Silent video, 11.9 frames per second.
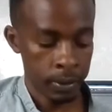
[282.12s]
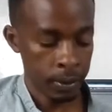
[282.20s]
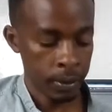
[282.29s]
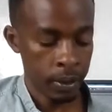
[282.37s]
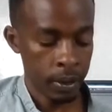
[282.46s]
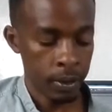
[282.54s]

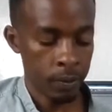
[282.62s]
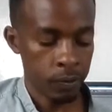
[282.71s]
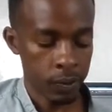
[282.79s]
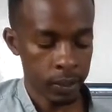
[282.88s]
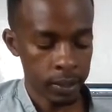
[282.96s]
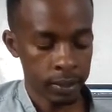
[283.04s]
fret,
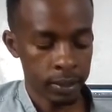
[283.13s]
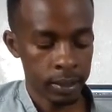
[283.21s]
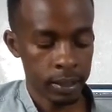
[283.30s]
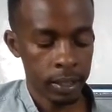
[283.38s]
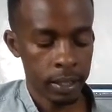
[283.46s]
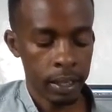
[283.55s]

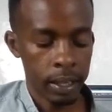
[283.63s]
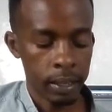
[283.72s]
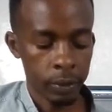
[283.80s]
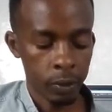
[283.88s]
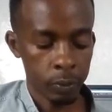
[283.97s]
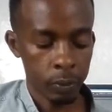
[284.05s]
and your small
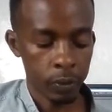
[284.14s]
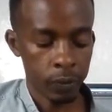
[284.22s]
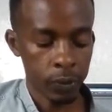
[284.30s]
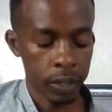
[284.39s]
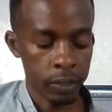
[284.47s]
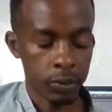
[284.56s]
finger
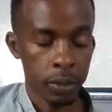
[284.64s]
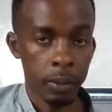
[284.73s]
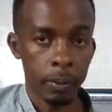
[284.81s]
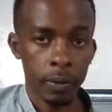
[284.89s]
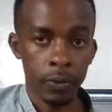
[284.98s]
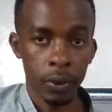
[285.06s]
string number 4
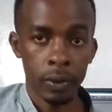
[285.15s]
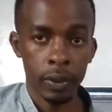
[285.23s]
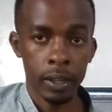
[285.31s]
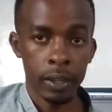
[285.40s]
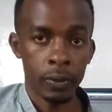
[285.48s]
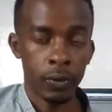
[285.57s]
on the 8th
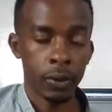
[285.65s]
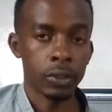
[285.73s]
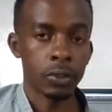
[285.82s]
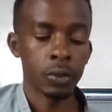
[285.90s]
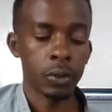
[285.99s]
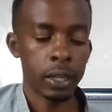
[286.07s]
fret. So you
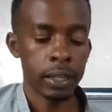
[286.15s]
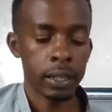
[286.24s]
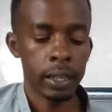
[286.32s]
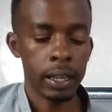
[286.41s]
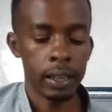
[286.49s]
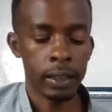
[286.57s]
can
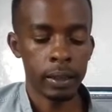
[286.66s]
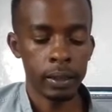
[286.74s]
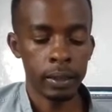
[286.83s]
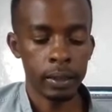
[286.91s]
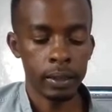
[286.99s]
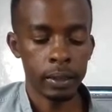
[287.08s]
either
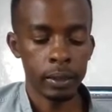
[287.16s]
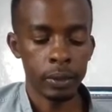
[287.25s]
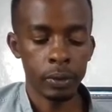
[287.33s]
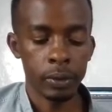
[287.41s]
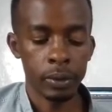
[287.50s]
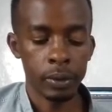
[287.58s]

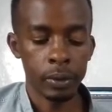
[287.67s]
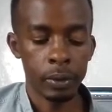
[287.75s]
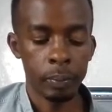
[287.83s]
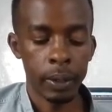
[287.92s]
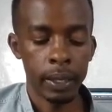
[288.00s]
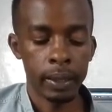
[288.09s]
play
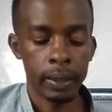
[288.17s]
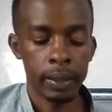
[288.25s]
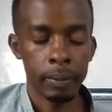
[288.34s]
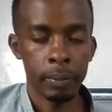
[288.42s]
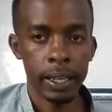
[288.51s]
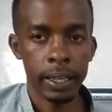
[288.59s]
the minor
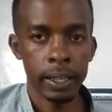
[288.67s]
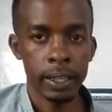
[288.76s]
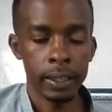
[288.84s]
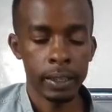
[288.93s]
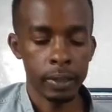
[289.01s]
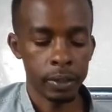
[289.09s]
here or
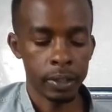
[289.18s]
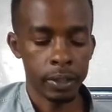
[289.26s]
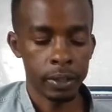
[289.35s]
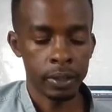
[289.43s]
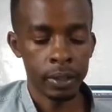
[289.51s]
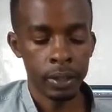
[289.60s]
here,
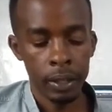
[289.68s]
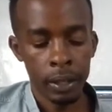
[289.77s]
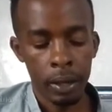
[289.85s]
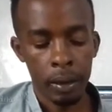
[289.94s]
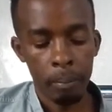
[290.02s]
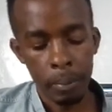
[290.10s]

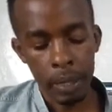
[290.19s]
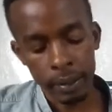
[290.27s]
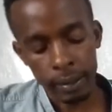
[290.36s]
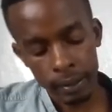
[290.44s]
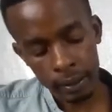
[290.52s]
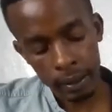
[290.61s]
but
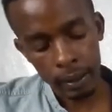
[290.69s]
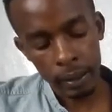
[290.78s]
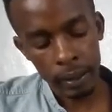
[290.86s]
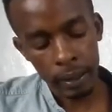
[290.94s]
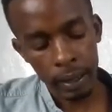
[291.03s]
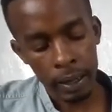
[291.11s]

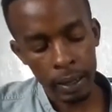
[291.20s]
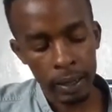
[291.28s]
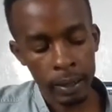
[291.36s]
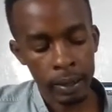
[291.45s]
I